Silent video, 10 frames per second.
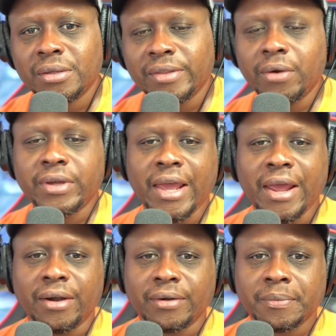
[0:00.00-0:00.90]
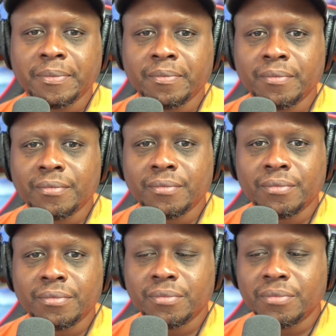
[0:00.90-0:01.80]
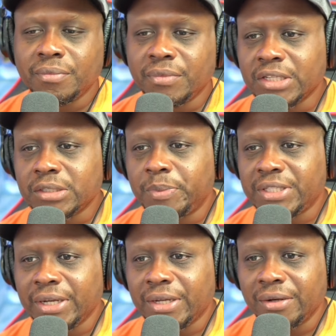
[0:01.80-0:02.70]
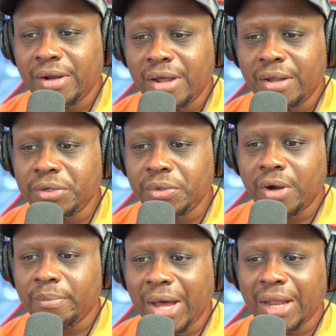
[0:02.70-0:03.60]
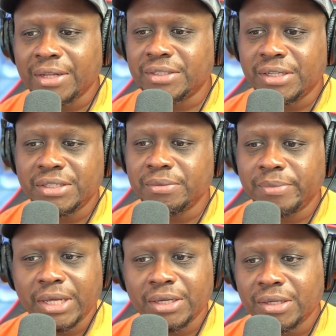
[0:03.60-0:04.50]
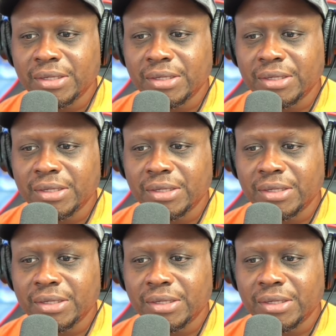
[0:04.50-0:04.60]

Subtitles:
They don't care. This particular New York politician, man,